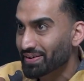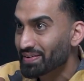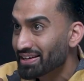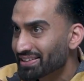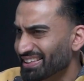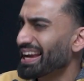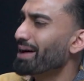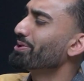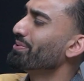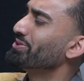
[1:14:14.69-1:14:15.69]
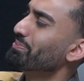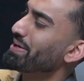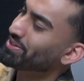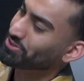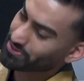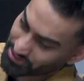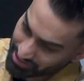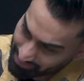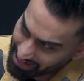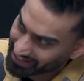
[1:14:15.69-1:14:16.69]
It's like, yeah, but you went to the bathroom, so
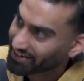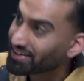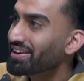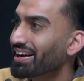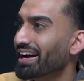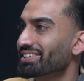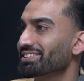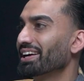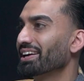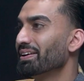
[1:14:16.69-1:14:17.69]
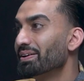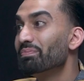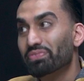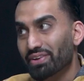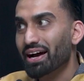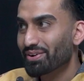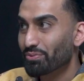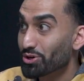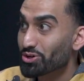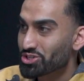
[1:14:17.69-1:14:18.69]
come back here. It's like,
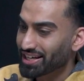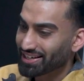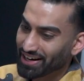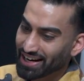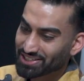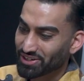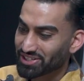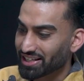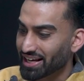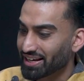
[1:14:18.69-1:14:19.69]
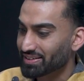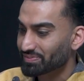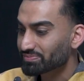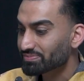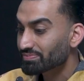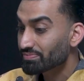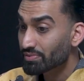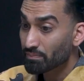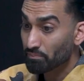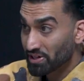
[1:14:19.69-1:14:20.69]
real shit, right? So it's like,
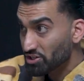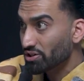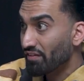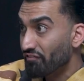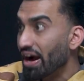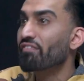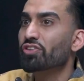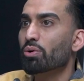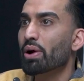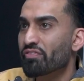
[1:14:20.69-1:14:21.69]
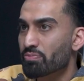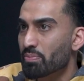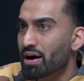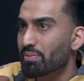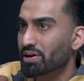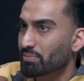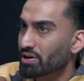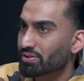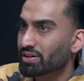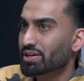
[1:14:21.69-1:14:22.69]
because you're like 5 feet away from Obama,
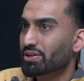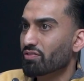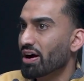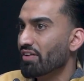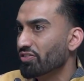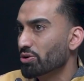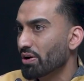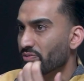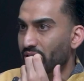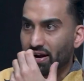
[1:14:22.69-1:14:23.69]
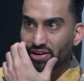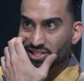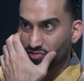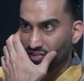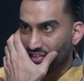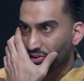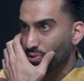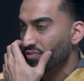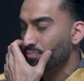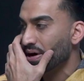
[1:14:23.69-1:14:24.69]
bro. You're 5 feet away from Harris. You're 5 feet
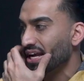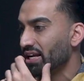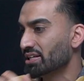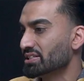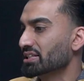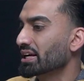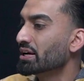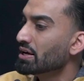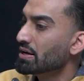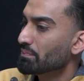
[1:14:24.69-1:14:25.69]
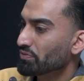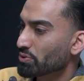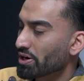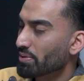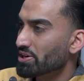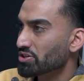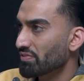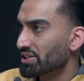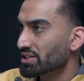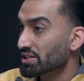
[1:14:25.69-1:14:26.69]
away from Biden. Insane. It's like, they want to make sure
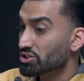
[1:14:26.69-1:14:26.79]
everything's done.